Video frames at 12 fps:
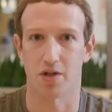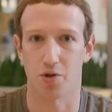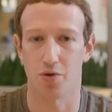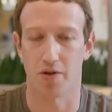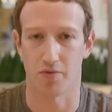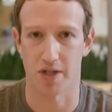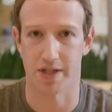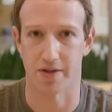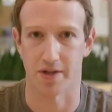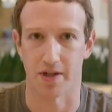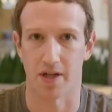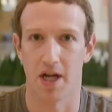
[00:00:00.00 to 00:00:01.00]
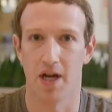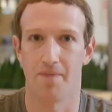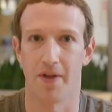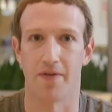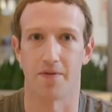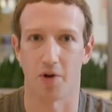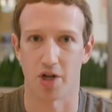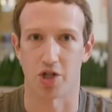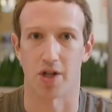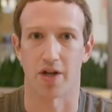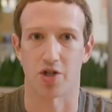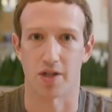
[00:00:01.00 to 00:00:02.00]
including recently in the French
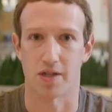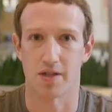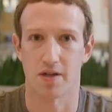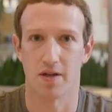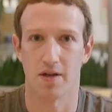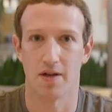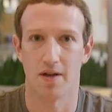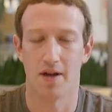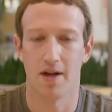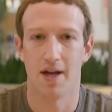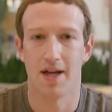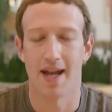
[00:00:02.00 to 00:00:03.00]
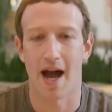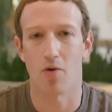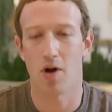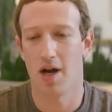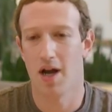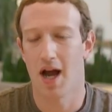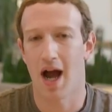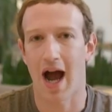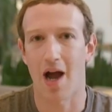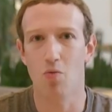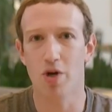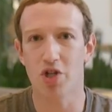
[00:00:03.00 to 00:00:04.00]
elections. Now,
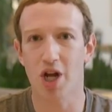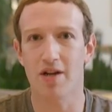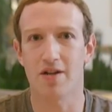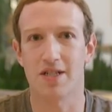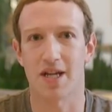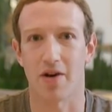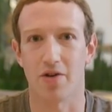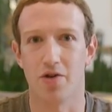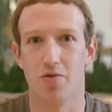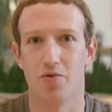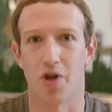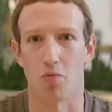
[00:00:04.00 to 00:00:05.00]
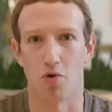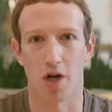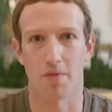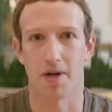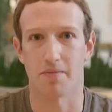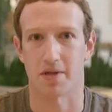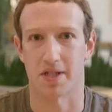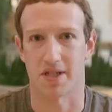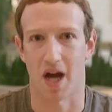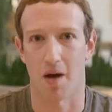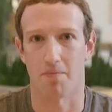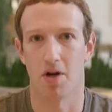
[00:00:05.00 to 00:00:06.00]
I wish I could tell you that we're going to be able to
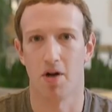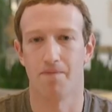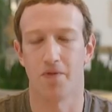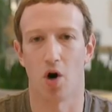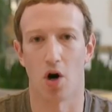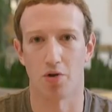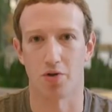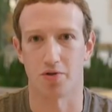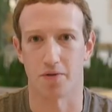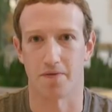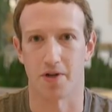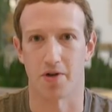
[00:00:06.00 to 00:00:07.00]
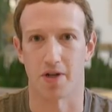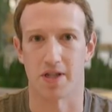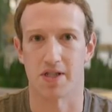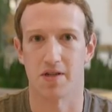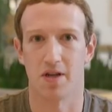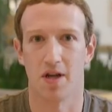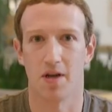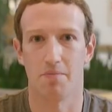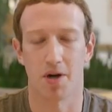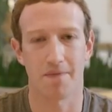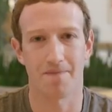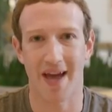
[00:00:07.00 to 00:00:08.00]
stop all interference,
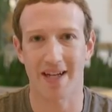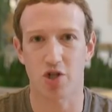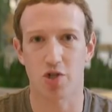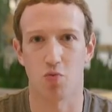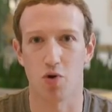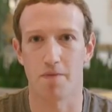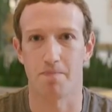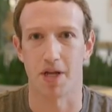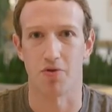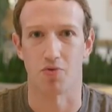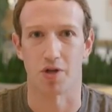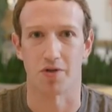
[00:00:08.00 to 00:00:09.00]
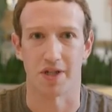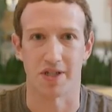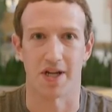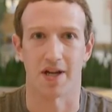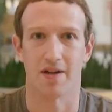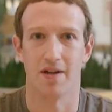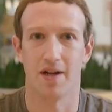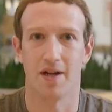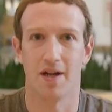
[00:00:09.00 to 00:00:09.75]
but that just wouldn't be realistic.